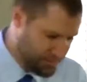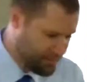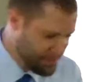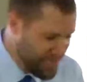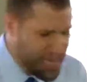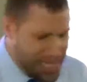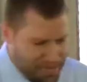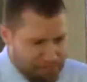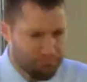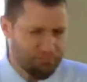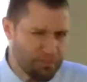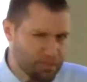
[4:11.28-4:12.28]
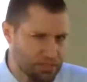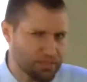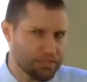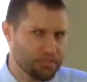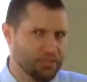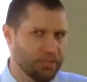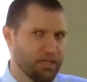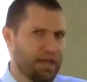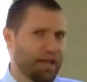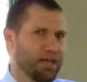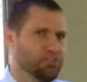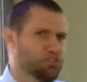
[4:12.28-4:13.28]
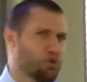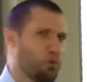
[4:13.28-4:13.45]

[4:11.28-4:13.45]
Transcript: It seems as